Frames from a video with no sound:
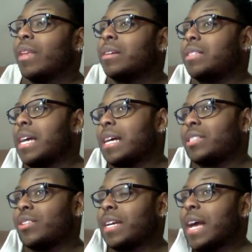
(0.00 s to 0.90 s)

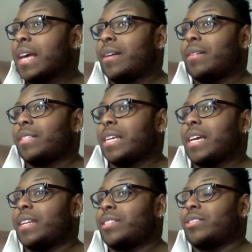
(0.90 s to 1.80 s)
Child, Trick got
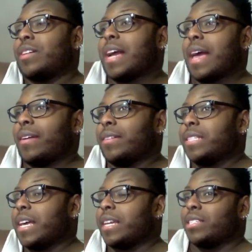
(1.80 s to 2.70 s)
irritated. Joy got
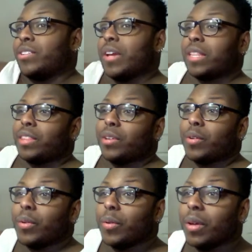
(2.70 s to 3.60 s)
irritated. Trick
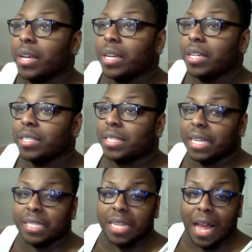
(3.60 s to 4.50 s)
threw
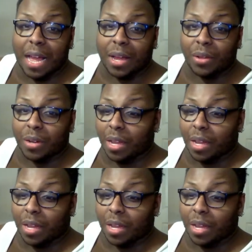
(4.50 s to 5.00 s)
sis out.